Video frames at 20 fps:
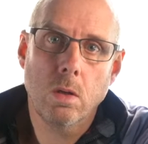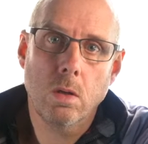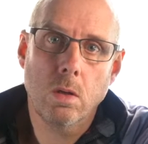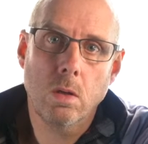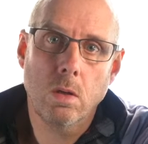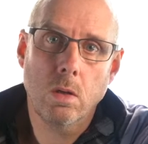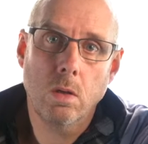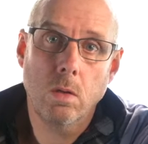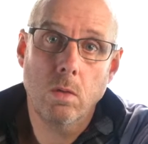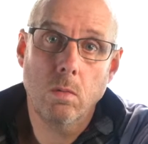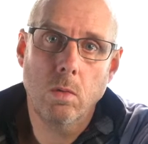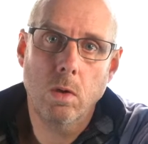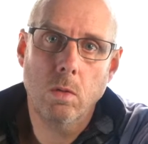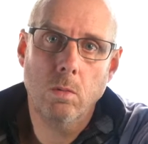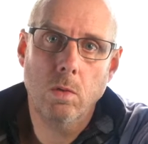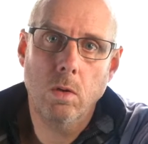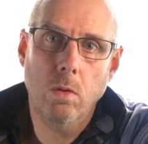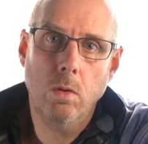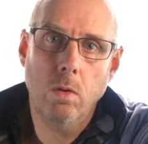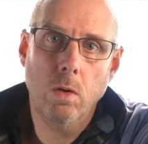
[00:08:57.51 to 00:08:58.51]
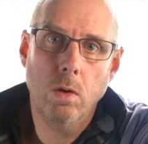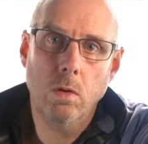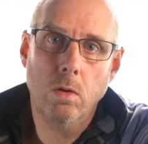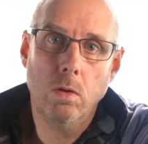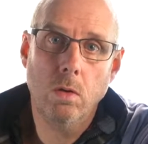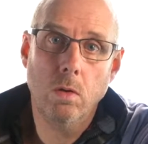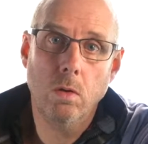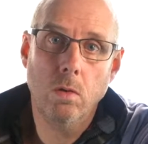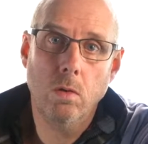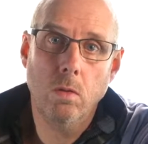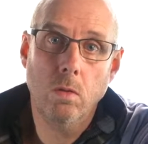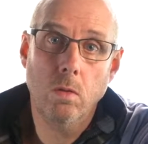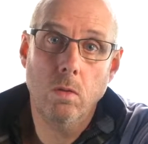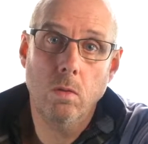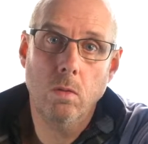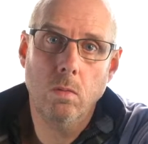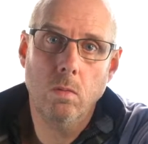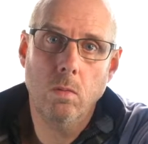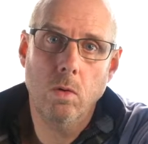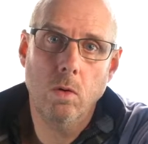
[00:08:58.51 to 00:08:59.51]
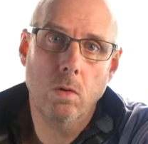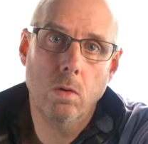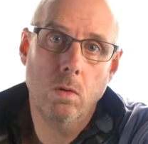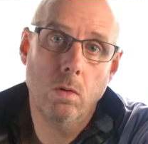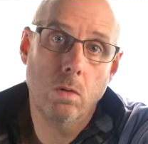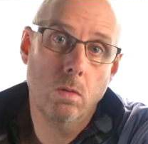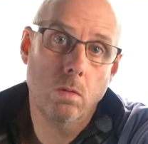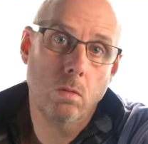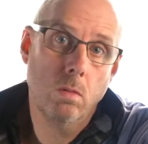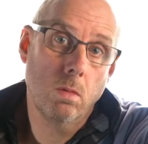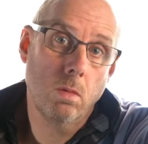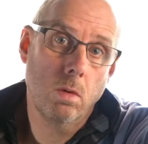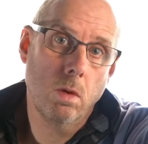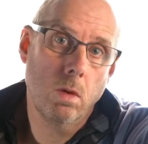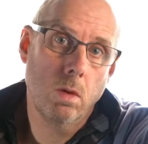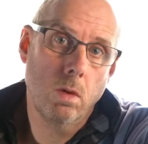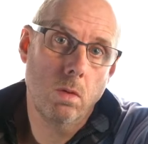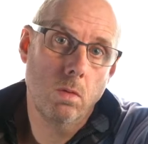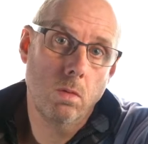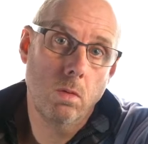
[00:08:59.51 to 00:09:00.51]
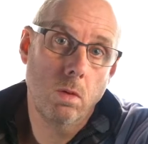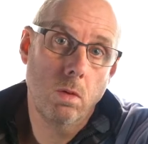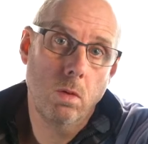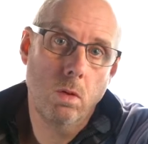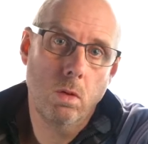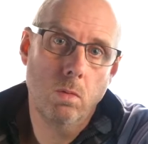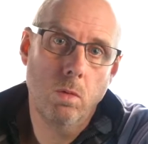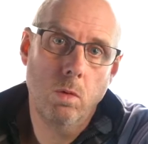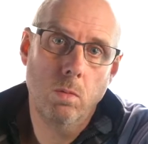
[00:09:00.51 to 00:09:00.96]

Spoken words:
Maybe you need to do more hard work,